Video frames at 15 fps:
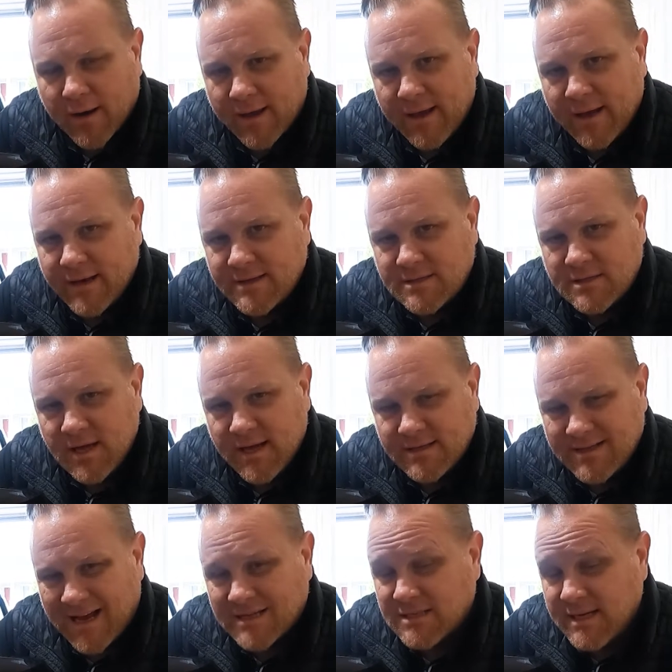Again,
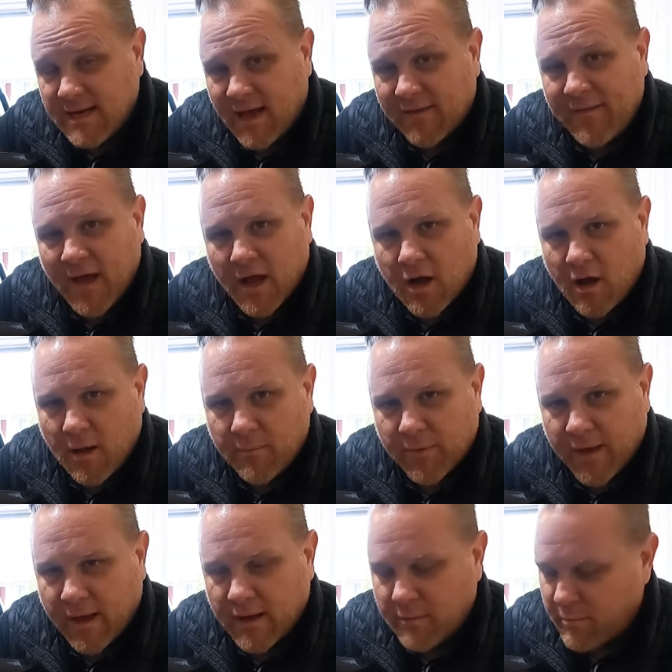it's actually not that
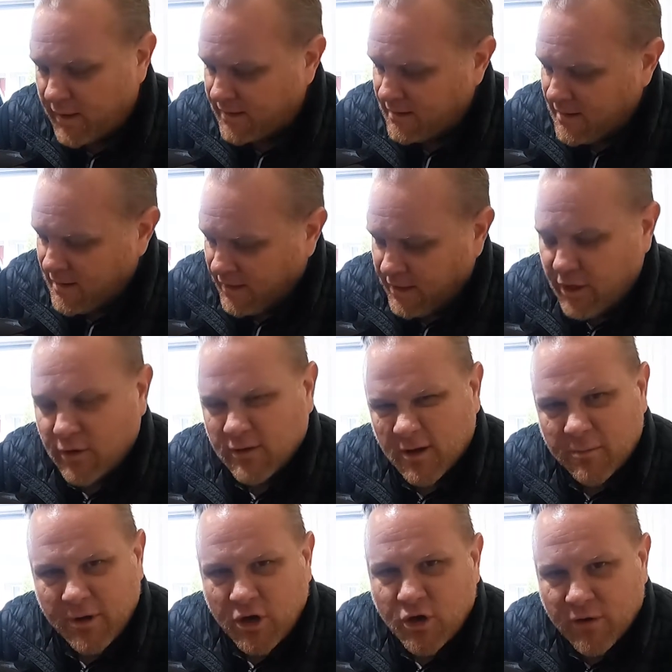complicated, but you know, a
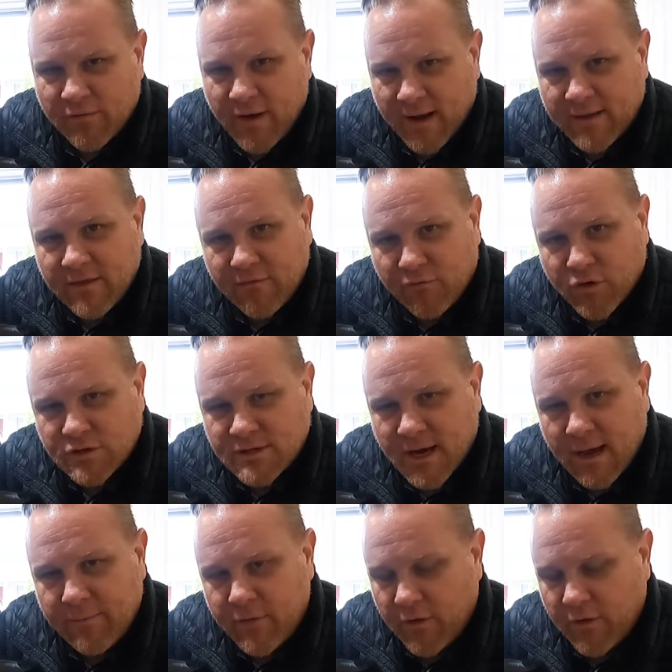little bit nerve-wracking the first time.